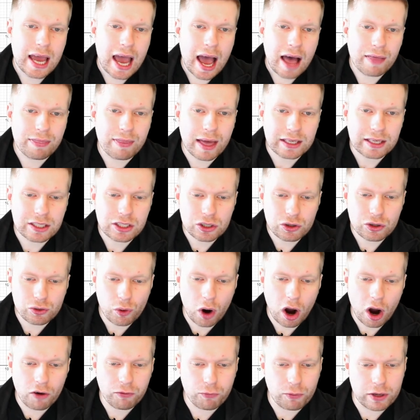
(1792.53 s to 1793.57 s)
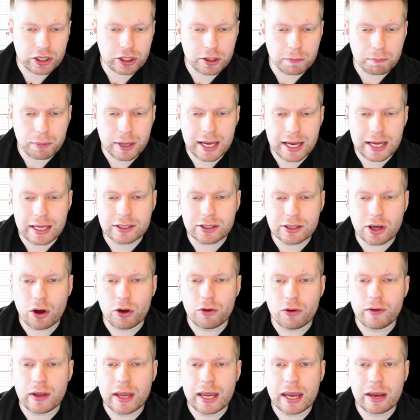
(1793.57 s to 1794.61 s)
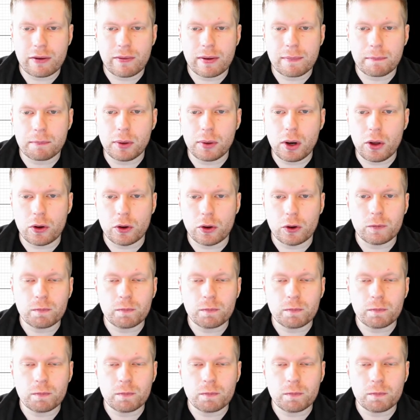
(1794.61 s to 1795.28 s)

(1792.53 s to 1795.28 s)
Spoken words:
And that's the graph which appears over here in blue.